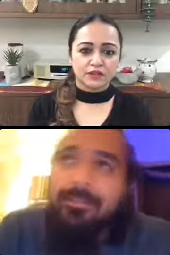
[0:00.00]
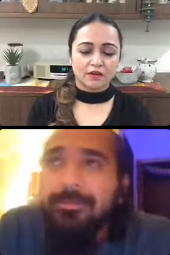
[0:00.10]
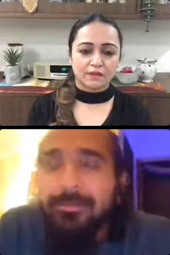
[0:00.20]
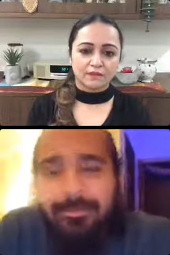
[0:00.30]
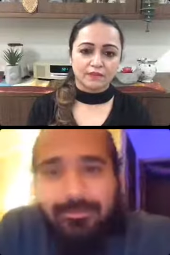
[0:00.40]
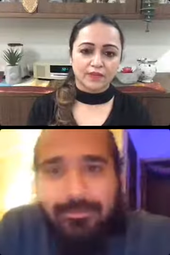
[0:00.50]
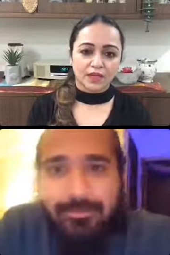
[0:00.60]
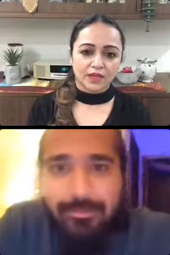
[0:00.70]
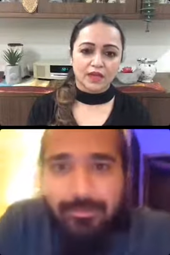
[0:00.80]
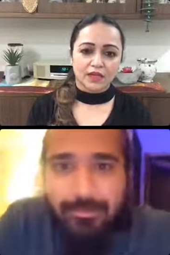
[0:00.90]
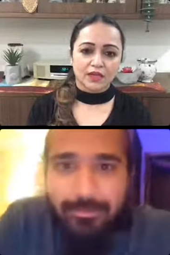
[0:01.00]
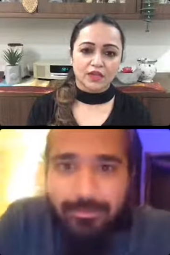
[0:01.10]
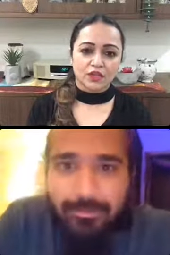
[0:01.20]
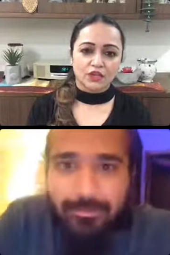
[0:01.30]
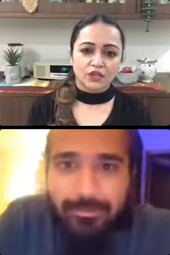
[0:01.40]
Speaker 1: uh,
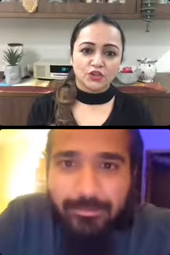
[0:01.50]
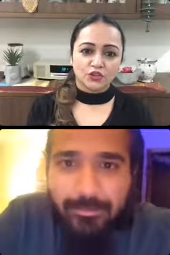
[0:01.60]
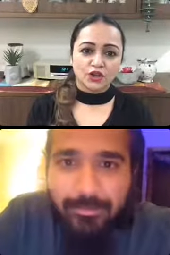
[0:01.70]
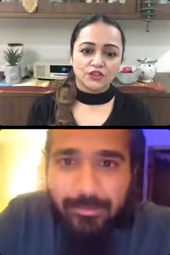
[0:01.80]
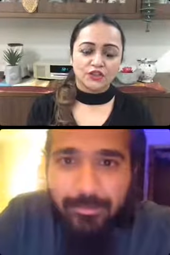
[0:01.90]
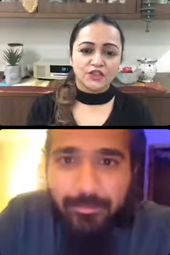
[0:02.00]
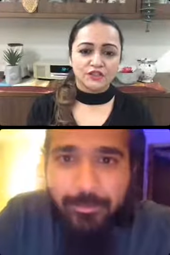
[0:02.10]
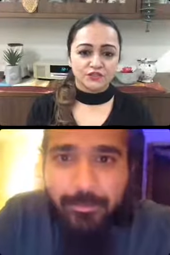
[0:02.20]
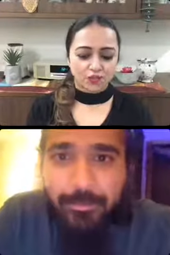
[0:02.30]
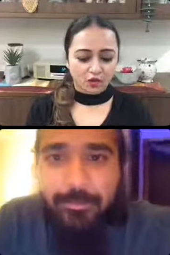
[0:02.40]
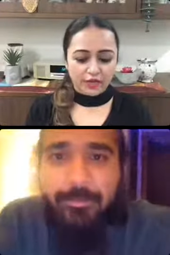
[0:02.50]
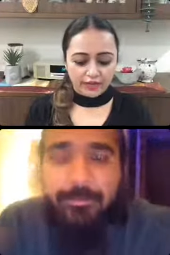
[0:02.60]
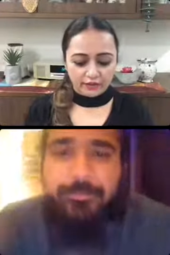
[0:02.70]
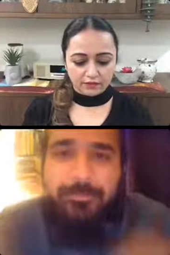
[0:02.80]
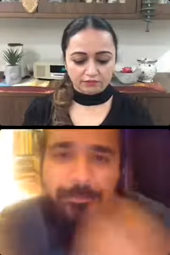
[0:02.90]
you know countries involved
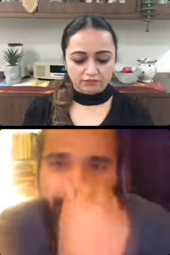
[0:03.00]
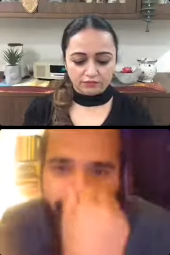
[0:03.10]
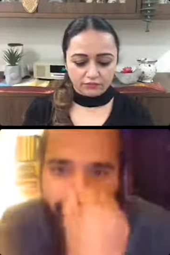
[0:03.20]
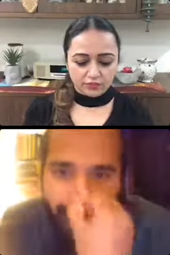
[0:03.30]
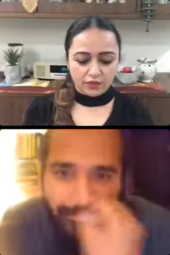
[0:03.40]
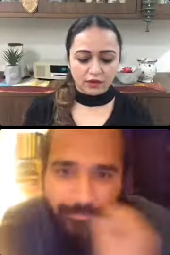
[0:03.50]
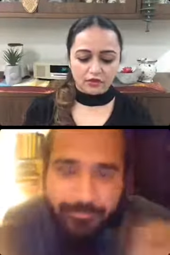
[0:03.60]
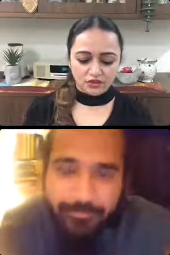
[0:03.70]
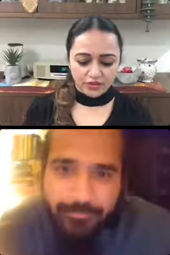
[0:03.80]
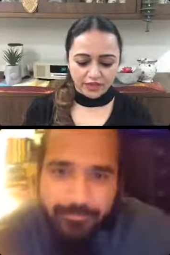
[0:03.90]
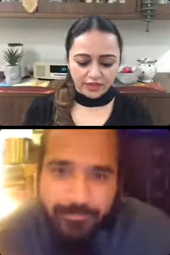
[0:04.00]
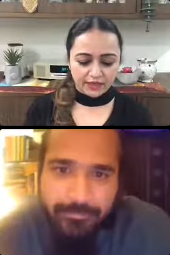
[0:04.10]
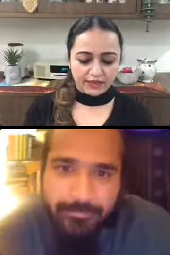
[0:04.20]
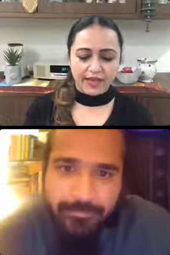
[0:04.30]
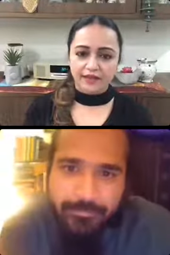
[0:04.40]
like uh,
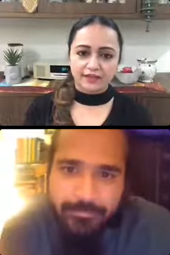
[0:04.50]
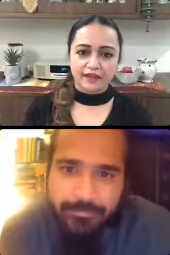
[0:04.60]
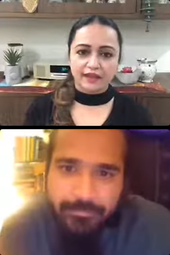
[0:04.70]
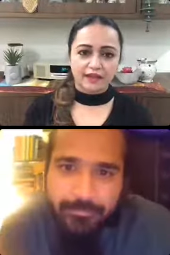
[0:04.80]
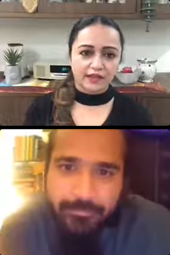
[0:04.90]
australia canada